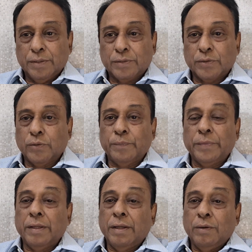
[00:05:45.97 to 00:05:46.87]

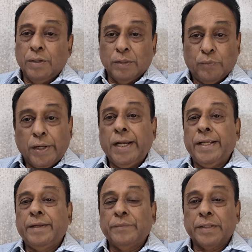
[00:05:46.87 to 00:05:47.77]
So
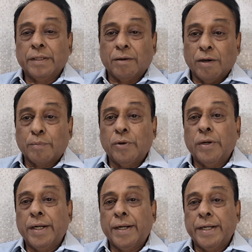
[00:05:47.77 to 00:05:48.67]
only the
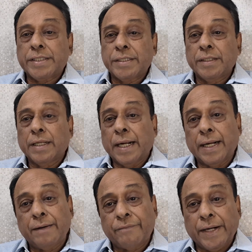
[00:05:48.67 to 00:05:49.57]
carbohydrates
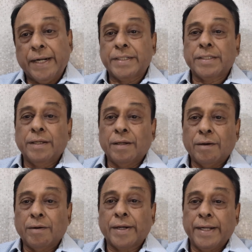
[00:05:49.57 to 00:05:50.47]
and fats
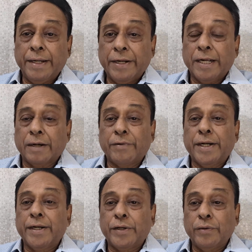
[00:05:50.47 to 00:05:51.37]
are getting
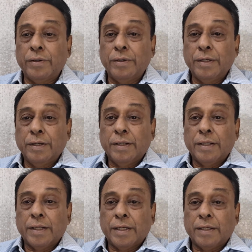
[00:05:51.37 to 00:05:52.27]
converted into
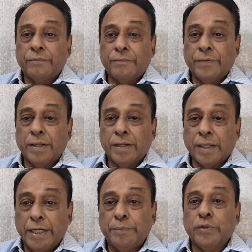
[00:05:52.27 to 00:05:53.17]

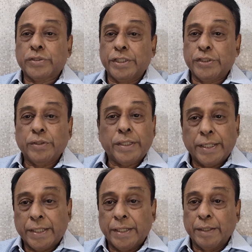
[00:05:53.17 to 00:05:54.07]
adipose tissue and
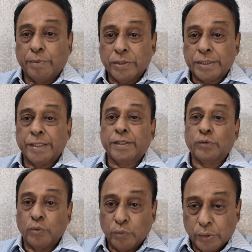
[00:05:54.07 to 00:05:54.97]
get deposited
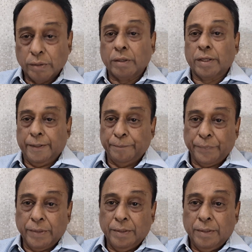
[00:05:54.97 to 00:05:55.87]
throughout the organ,
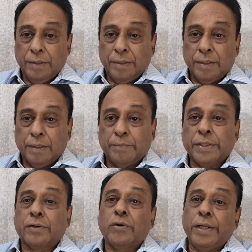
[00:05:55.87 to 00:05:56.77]

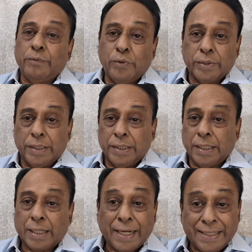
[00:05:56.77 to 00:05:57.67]
particularly over the
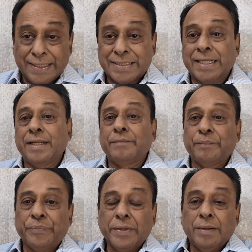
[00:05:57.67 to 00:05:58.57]
underlying the
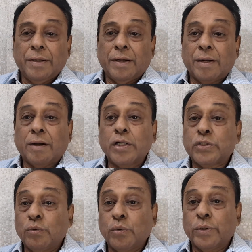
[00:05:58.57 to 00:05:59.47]
skin and
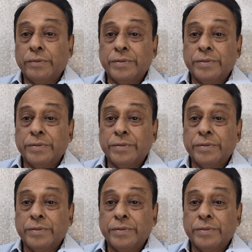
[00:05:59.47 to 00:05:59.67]
also over the